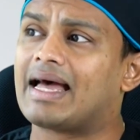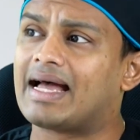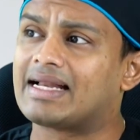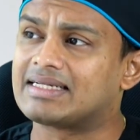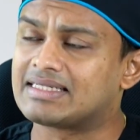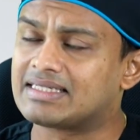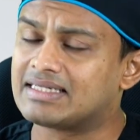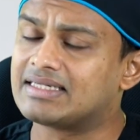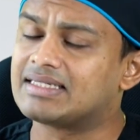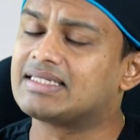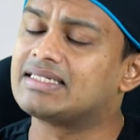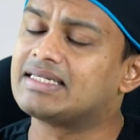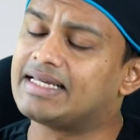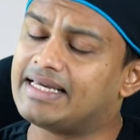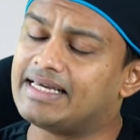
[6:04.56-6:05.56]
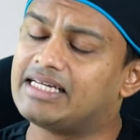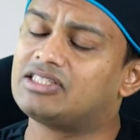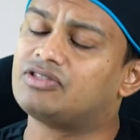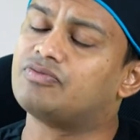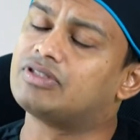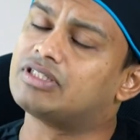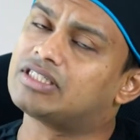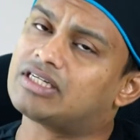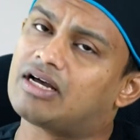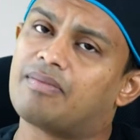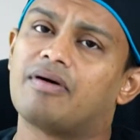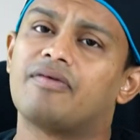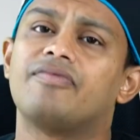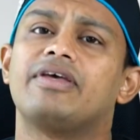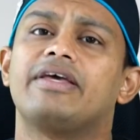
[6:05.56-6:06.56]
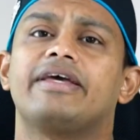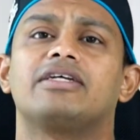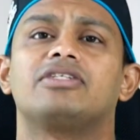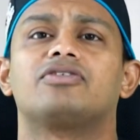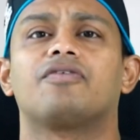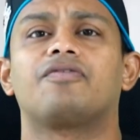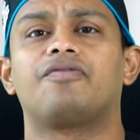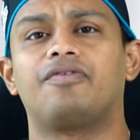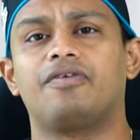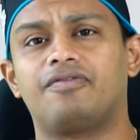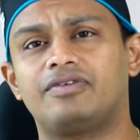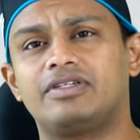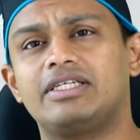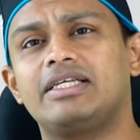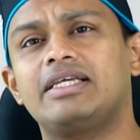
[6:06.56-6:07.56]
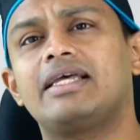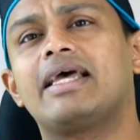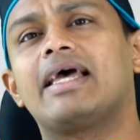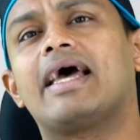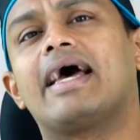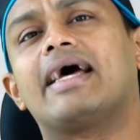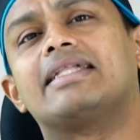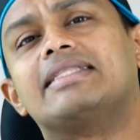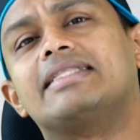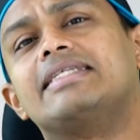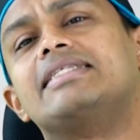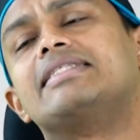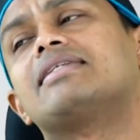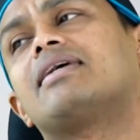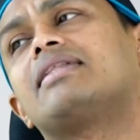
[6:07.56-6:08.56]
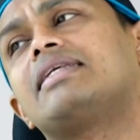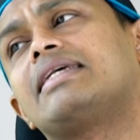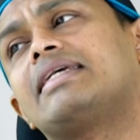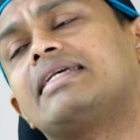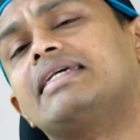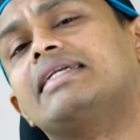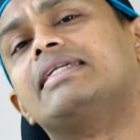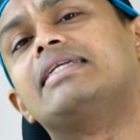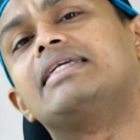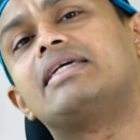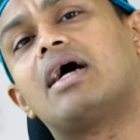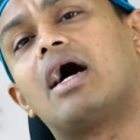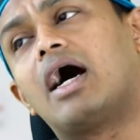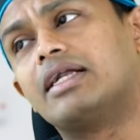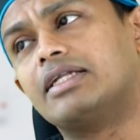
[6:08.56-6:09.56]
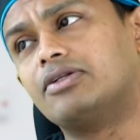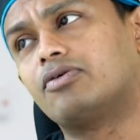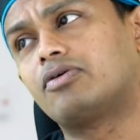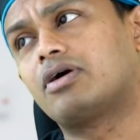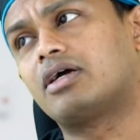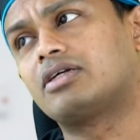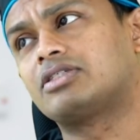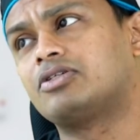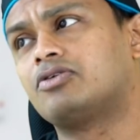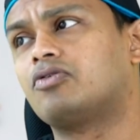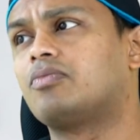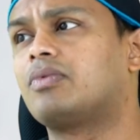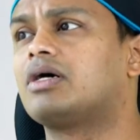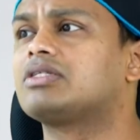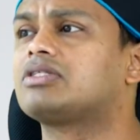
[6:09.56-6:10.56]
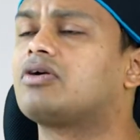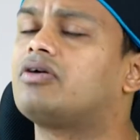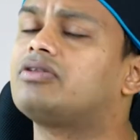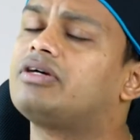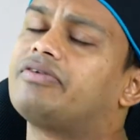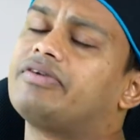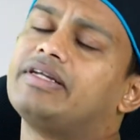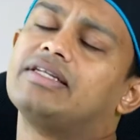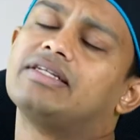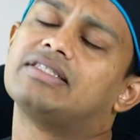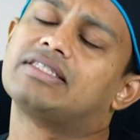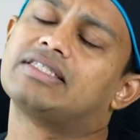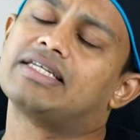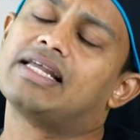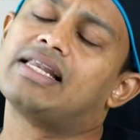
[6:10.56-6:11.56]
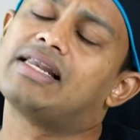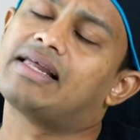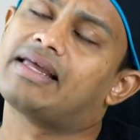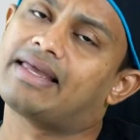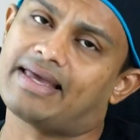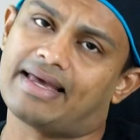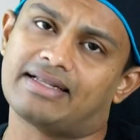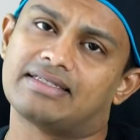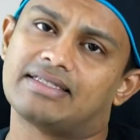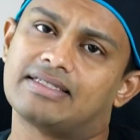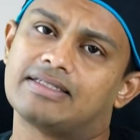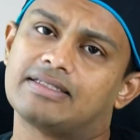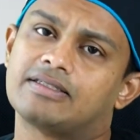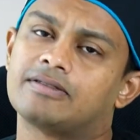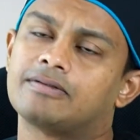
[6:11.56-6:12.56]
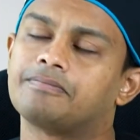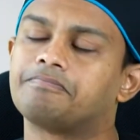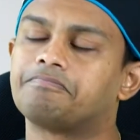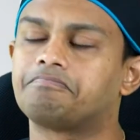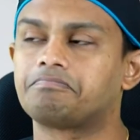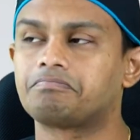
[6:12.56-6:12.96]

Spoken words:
at a certain age, which is above the age of 50, and these are the kidney adenocarcinomas or the renal cell cancers.